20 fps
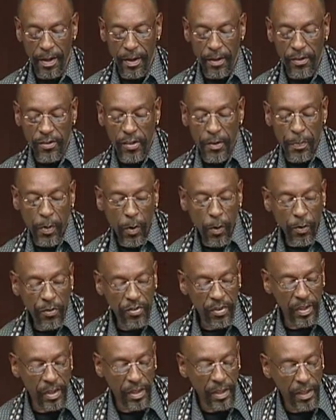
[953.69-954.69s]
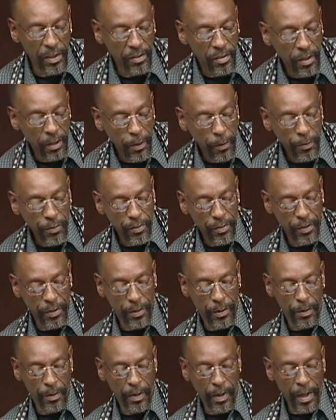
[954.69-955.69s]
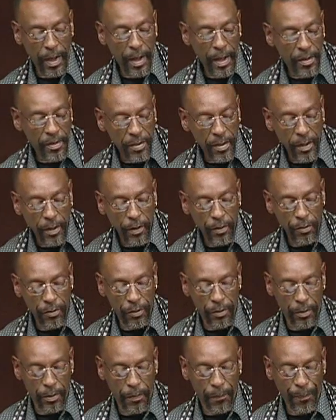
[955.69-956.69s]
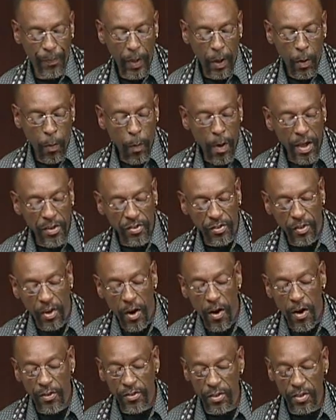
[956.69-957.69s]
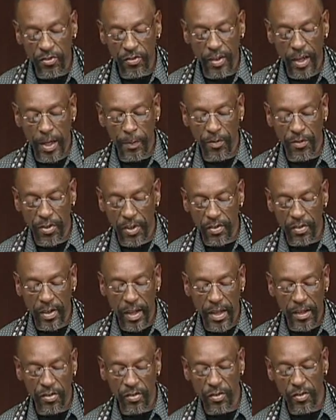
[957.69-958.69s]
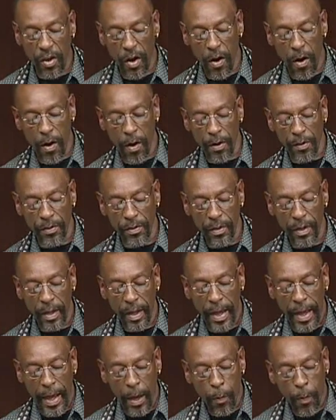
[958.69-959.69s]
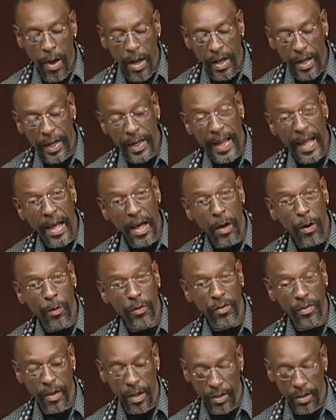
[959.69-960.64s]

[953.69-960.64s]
Suppose she leans close to you and tells you why stars are shaped just like stars, and why clouds,